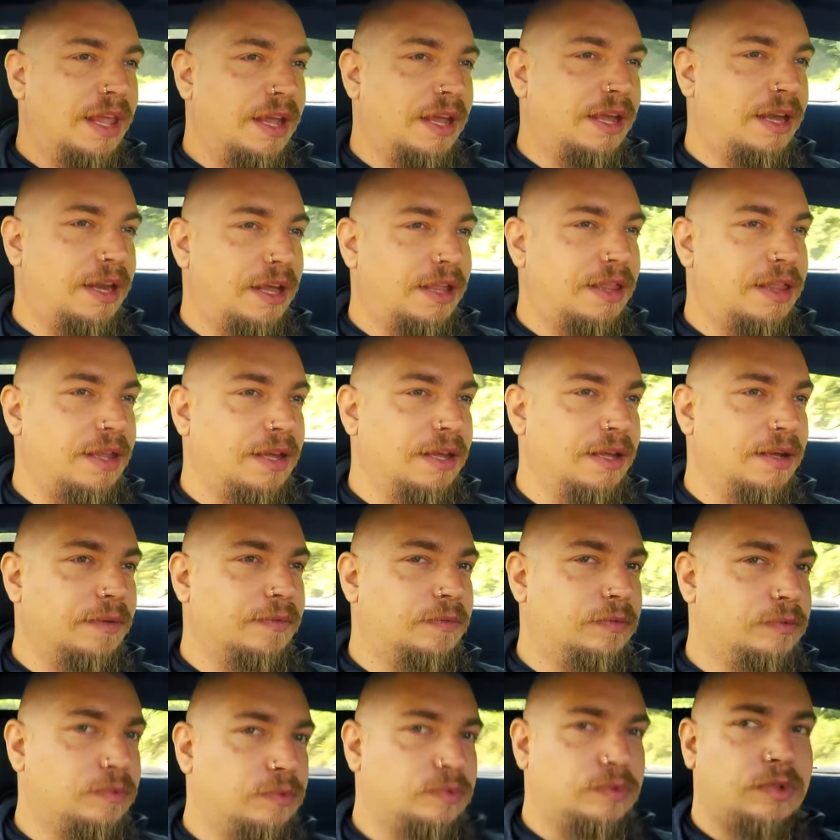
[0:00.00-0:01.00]
And I think
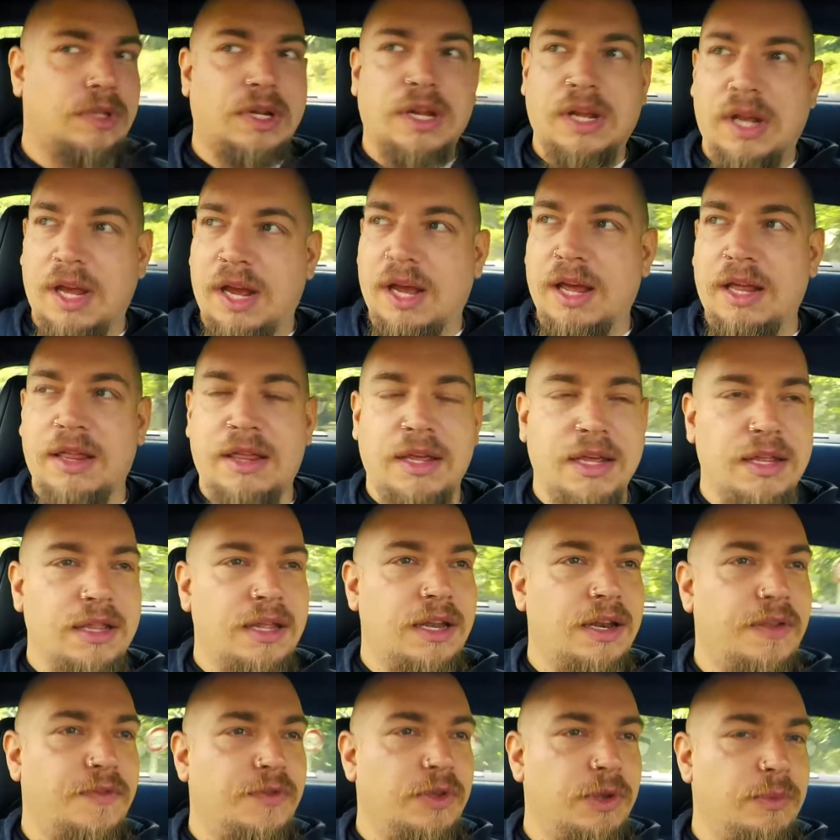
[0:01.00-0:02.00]

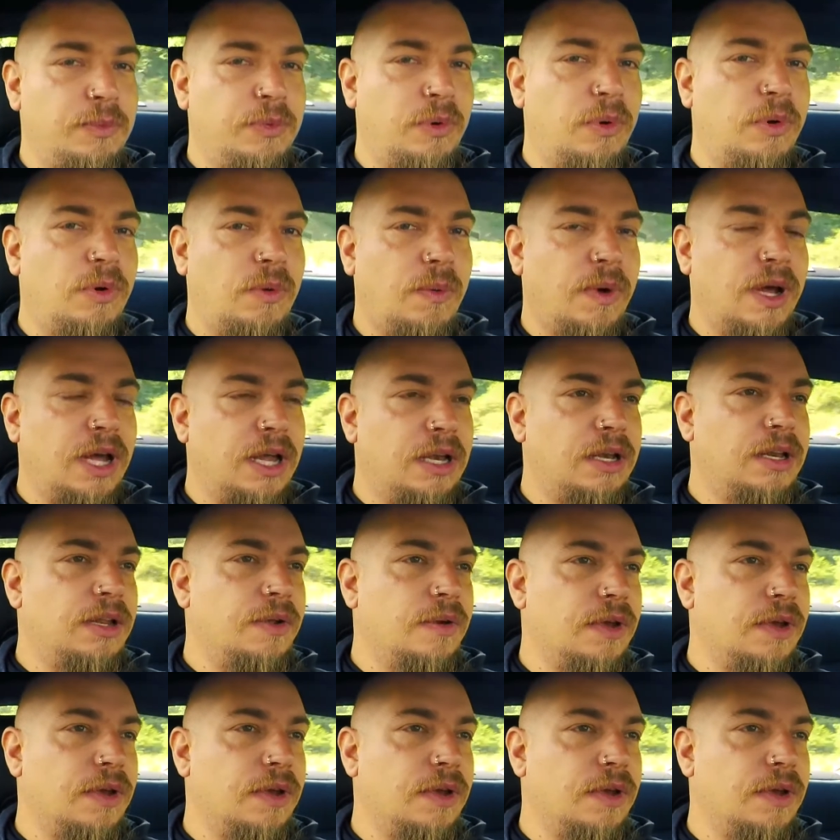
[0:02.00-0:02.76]
that if you bought one,